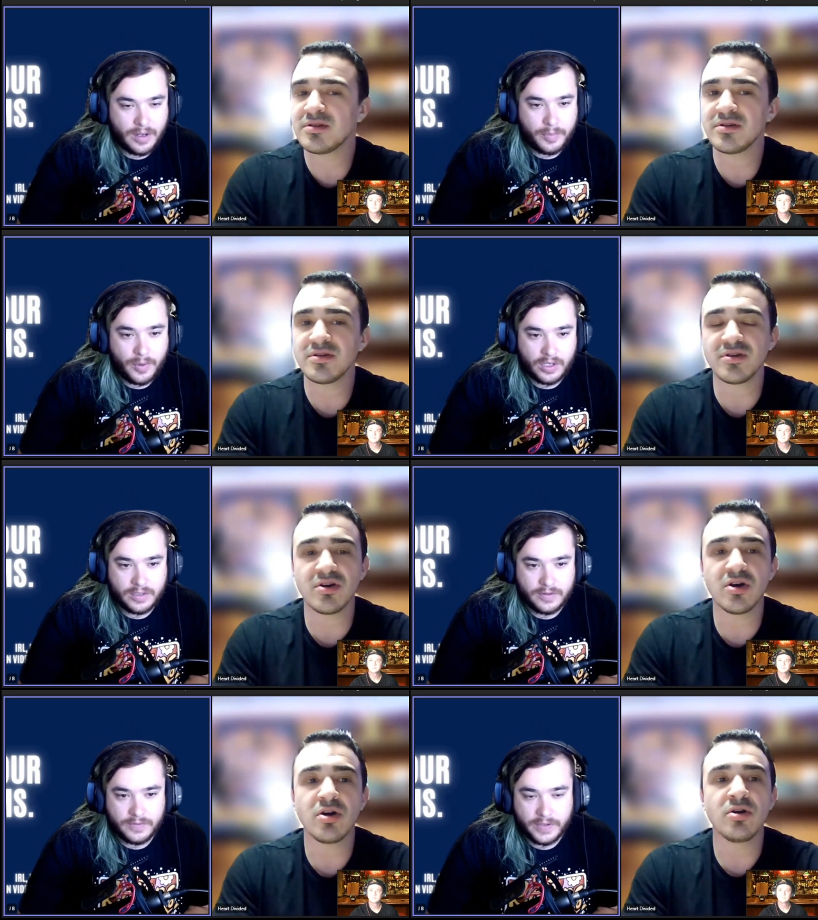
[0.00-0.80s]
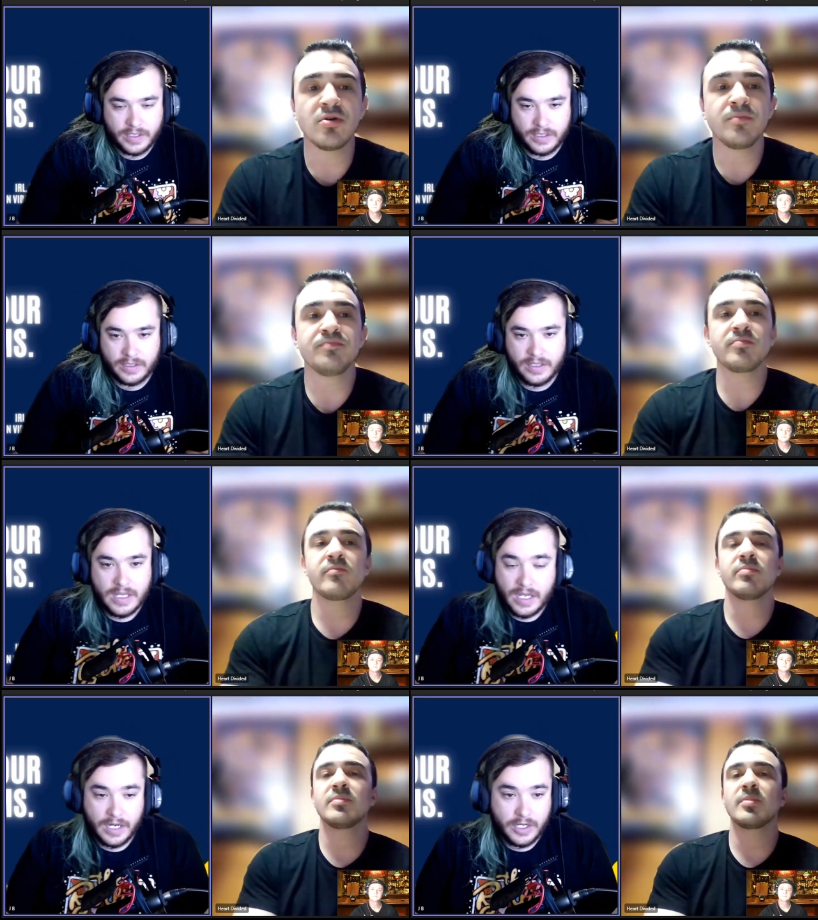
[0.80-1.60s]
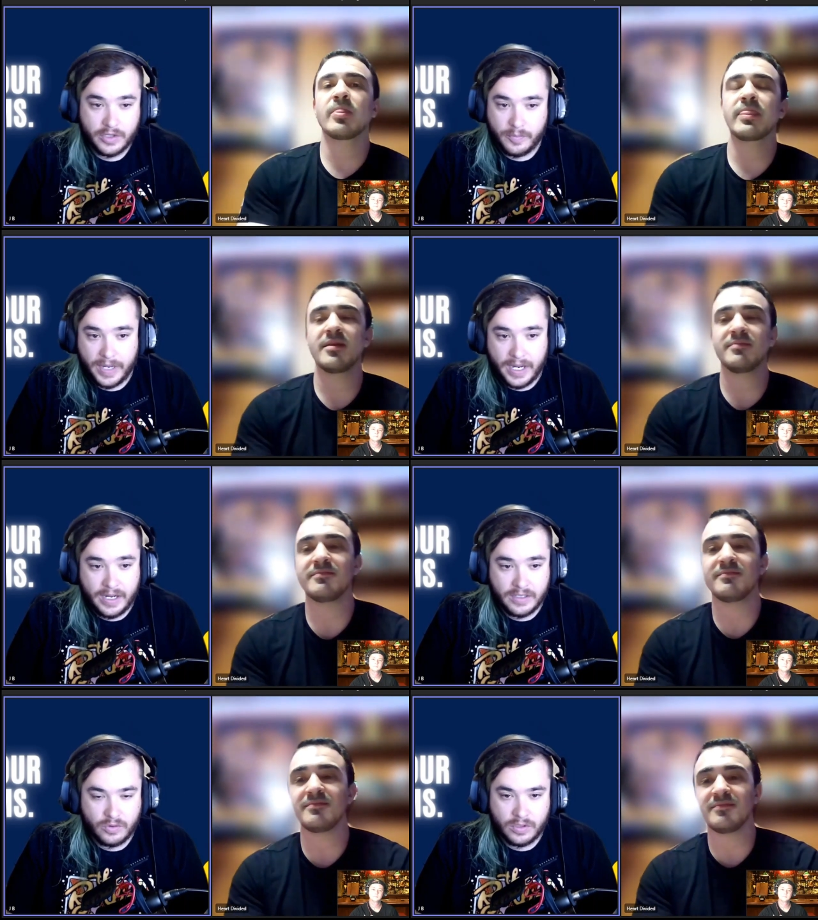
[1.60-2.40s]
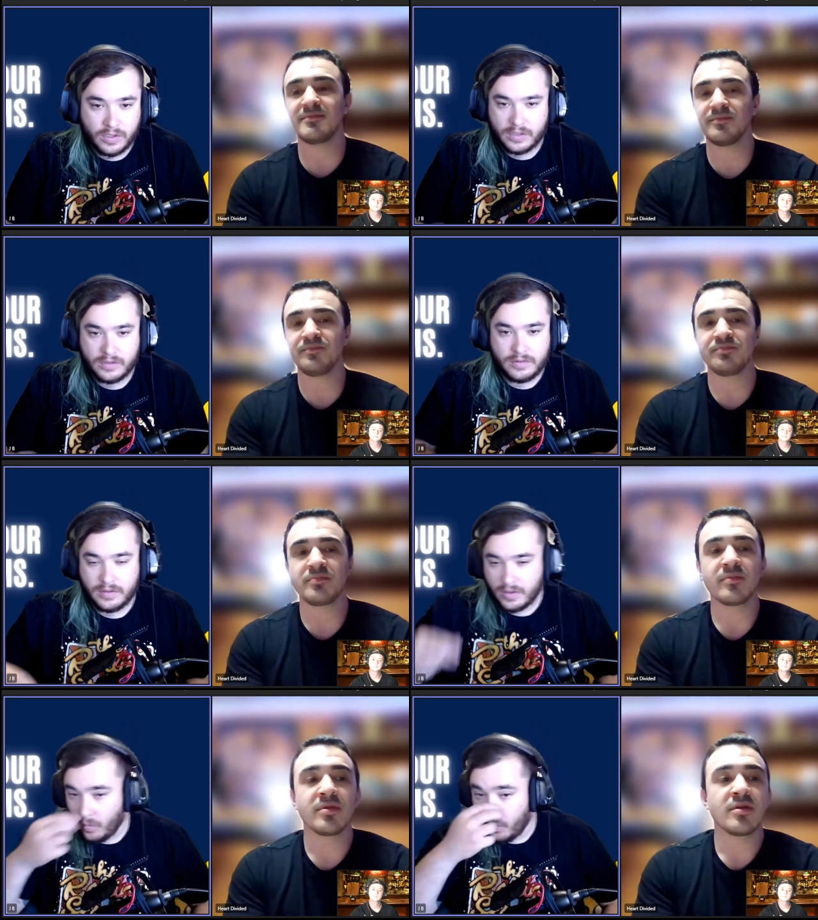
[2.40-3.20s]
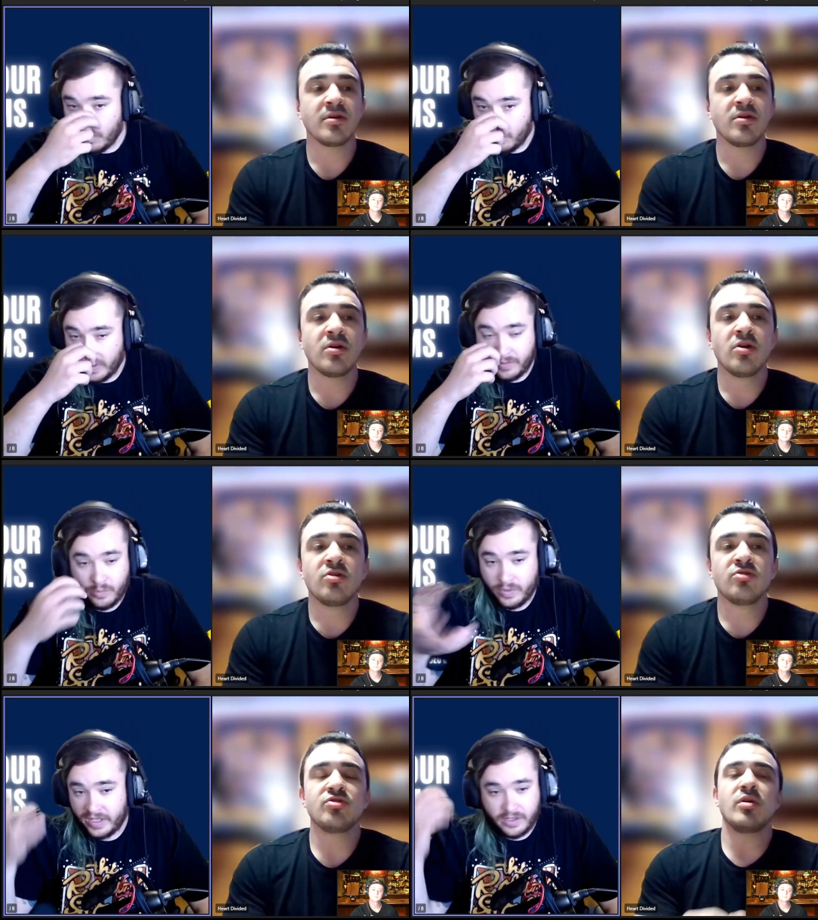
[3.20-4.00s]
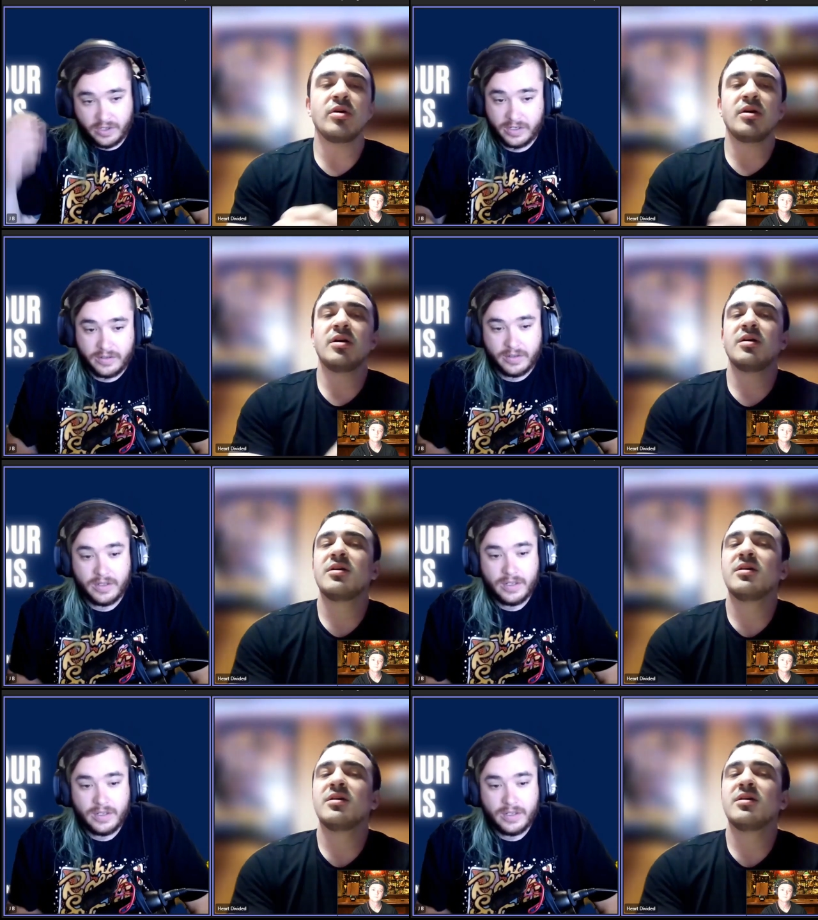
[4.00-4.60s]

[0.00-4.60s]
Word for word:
Speaker 1: a part of another band, or whether... So,